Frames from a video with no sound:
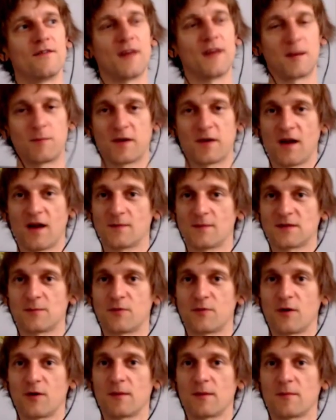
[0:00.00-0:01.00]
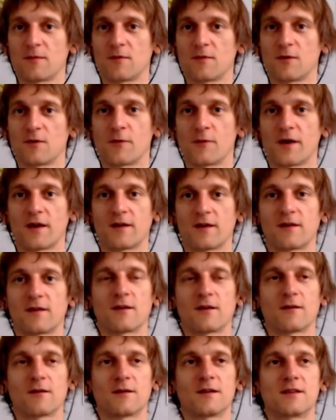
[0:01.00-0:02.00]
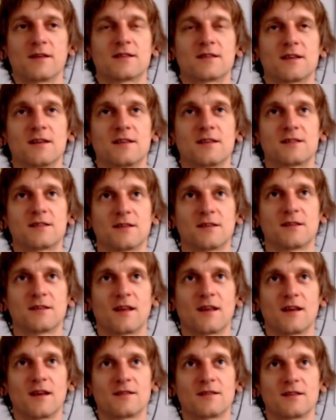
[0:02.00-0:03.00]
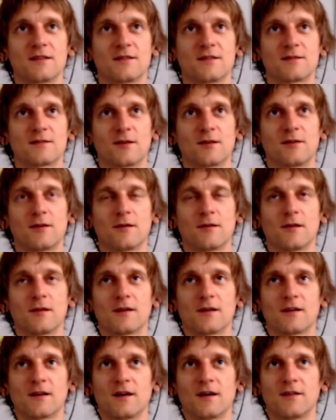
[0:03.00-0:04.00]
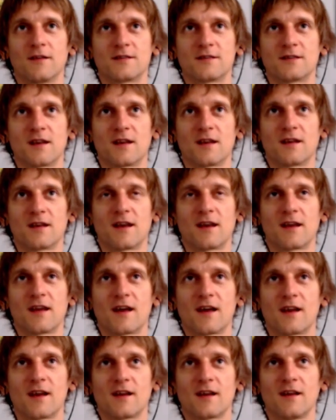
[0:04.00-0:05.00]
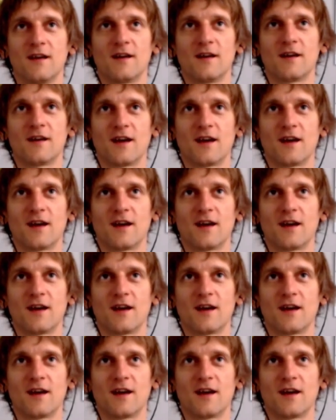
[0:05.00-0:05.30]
that becomes a problem already, you know, and it's not that easy. So I totally understand it and get it.